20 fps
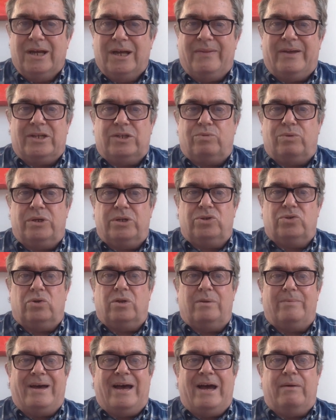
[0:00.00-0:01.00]
And that's what it's
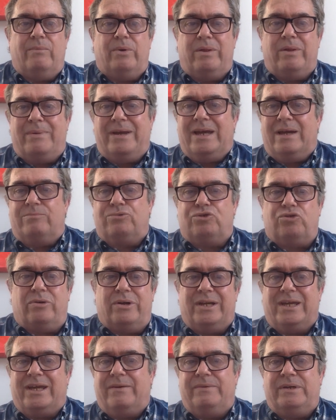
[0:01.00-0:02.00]
all about. With me, I'm
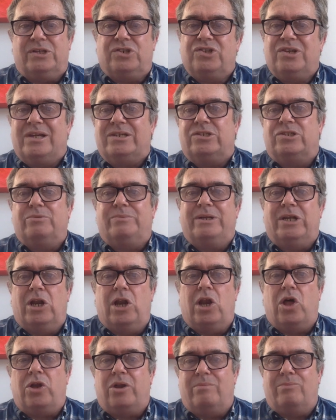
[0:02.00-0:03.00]
trying to give you a chance to win a
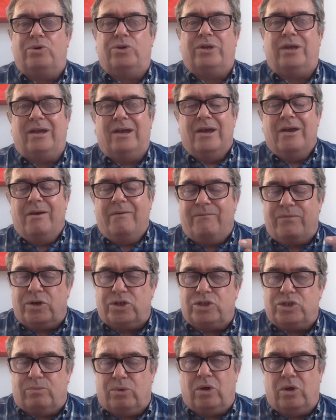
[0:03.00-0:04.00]
lot of money for
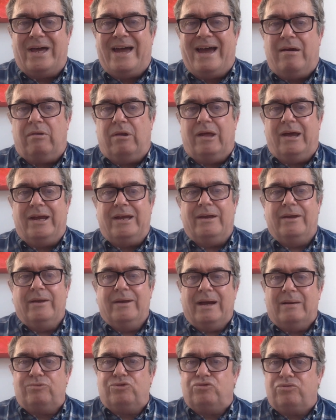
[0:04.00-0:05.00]
a small outlay.
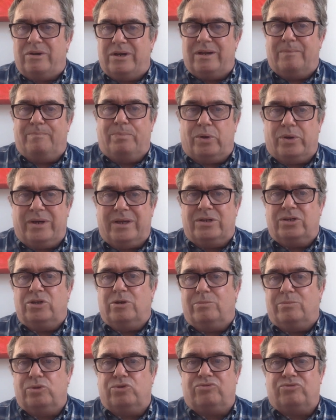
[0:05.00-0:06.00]
I'm trying to put you in
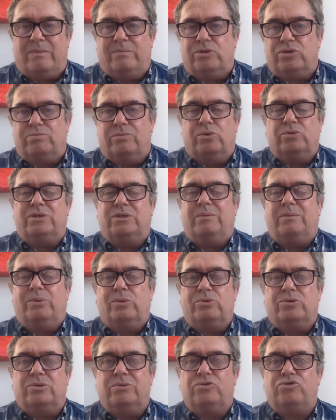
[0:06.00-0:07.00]
doubles, trebles,
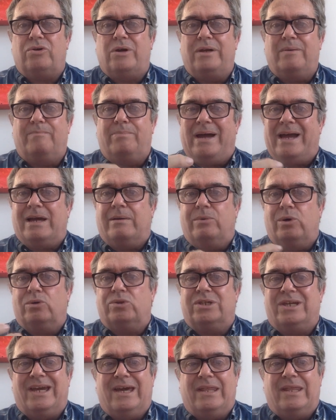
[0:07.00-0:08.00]
multiples and trying to bang them all
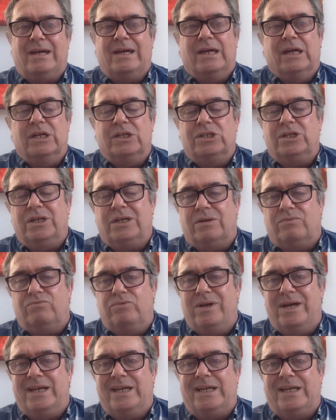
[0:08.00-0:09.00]
together so you can
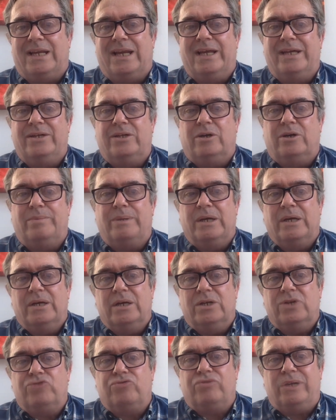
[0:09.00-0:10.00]
really clean up
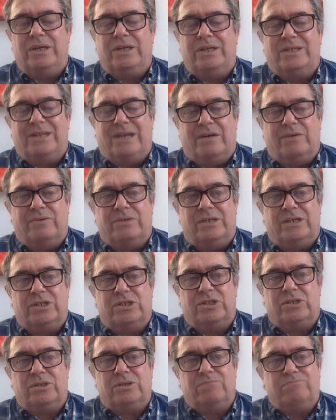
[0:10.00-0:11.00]
and treat yourselves
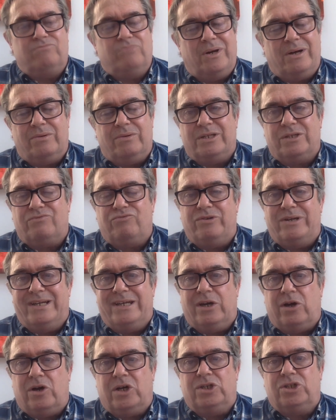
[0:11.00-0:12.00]
this, well, this
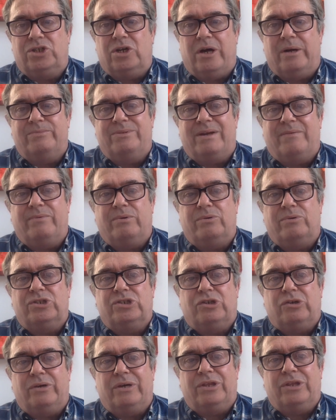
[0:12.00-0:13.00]
really hard times
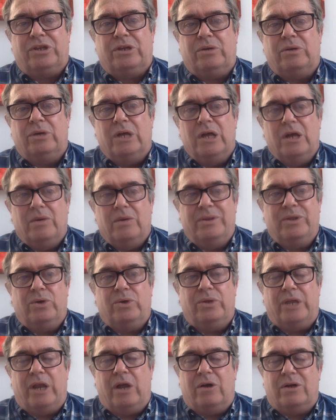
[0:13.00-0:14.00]
everyone's going through with
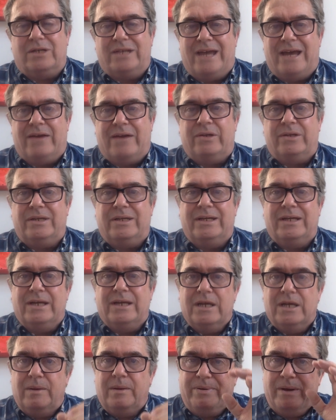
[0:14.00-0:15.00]
all the lockdown and the
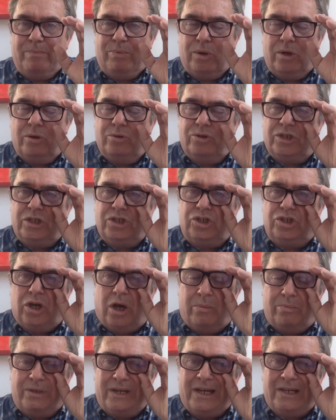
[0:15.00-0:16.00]
people losing
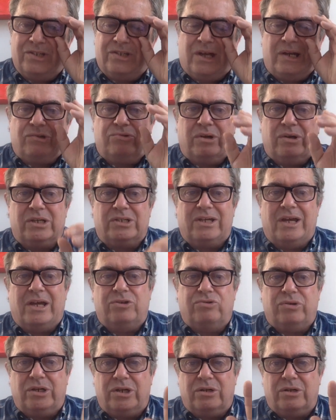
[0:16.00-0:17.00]
jobs, etc.,
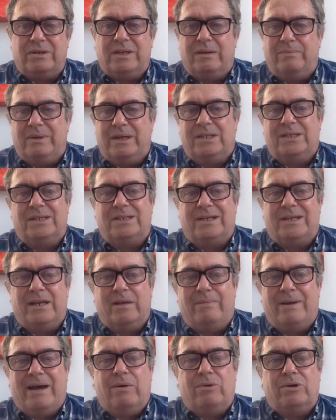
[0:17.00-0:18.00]
etc. You don't need me to tell
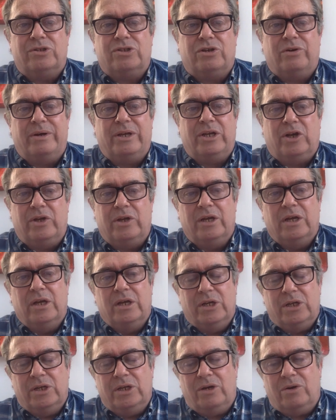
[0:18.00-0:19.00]
you about what's going on.
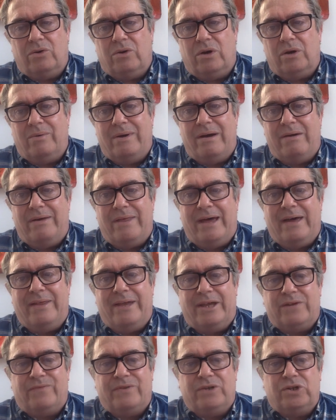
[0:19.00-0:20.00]
You're all aware of that,
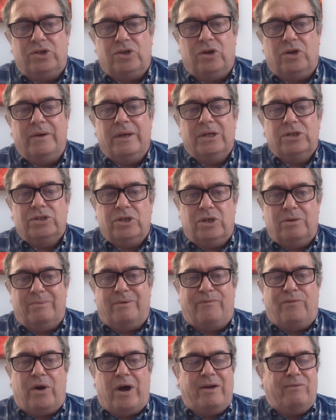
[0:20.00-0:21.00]
that's for sure. So
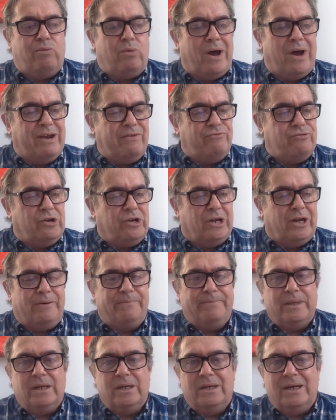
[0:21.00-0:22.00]
number five, Wave
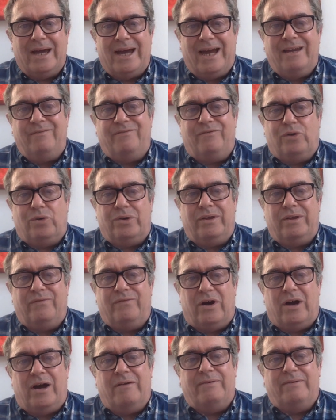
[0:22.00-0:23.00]
Runner,
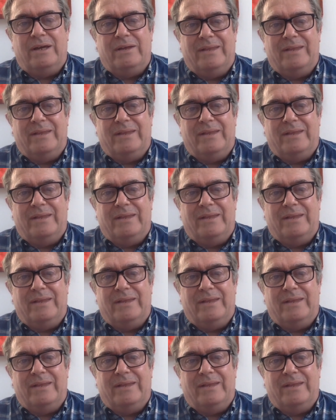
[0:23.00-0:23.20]
8:45.